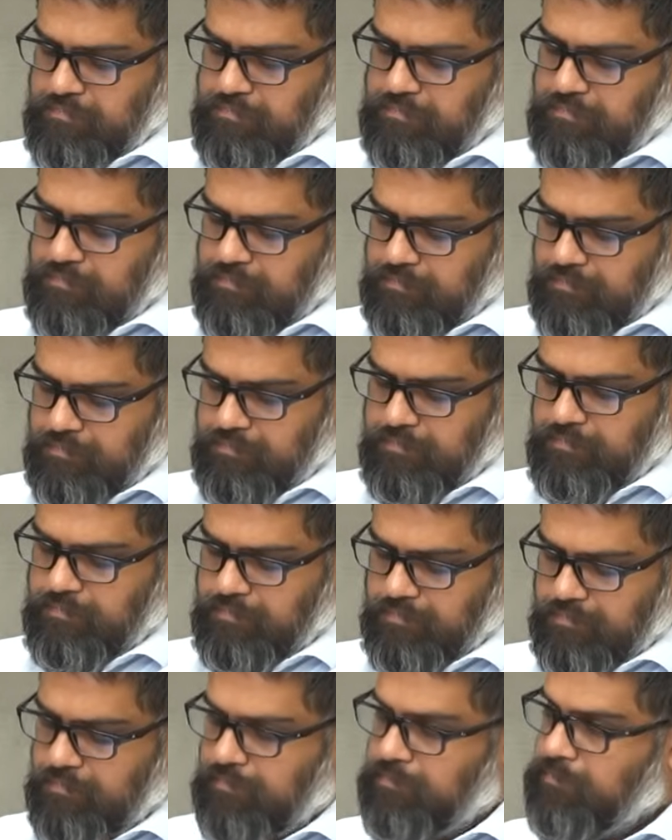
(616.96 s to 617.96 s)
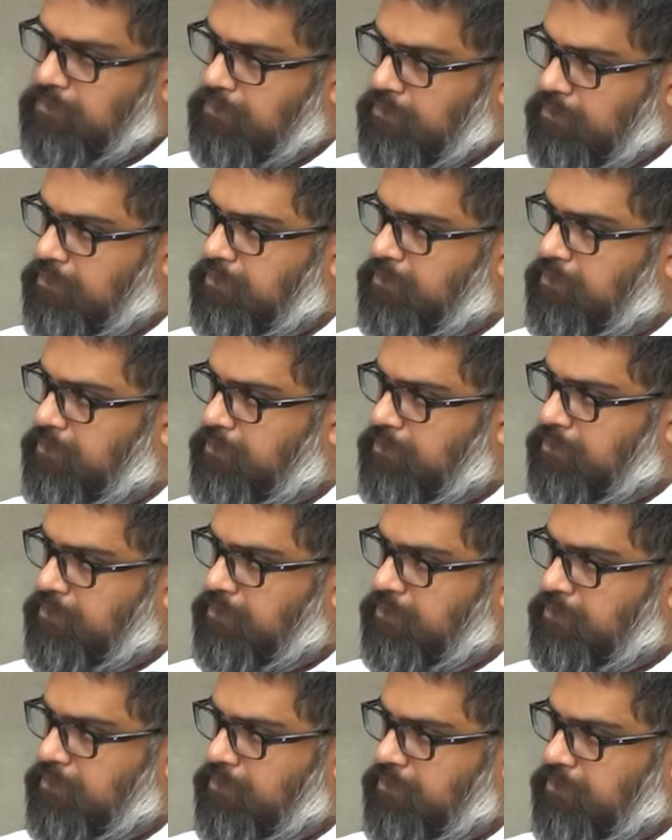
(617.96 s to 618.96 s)

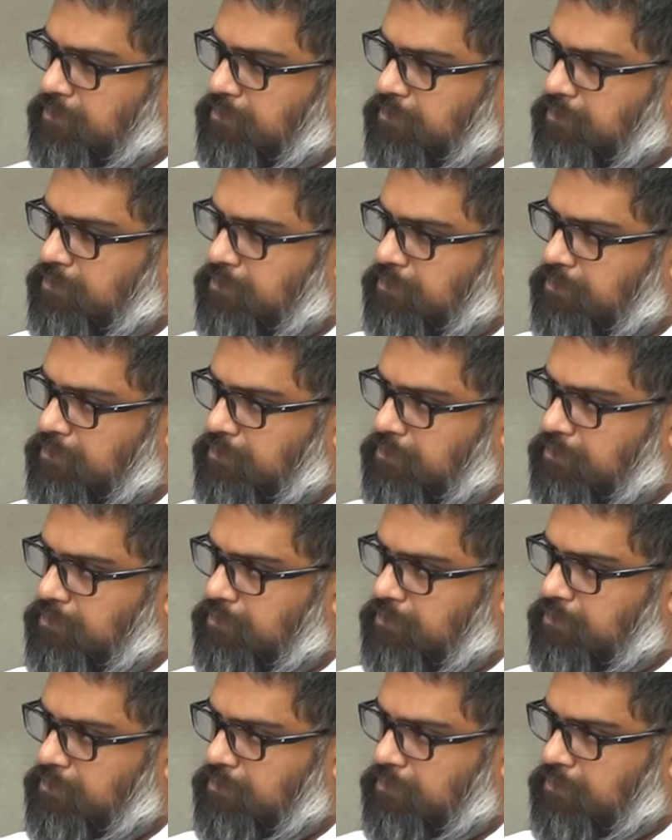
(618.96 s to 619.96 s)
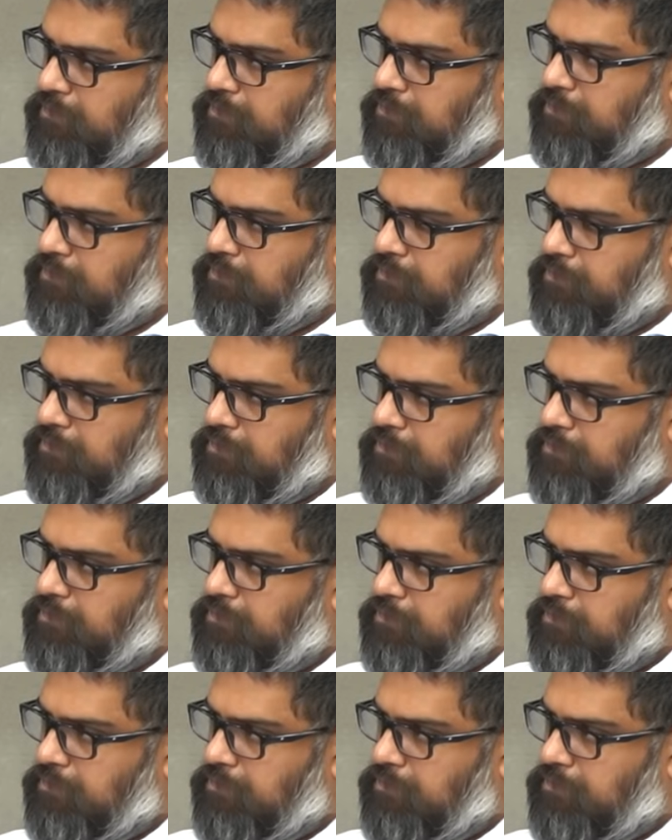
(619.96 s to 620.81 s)
The person shown says nothing.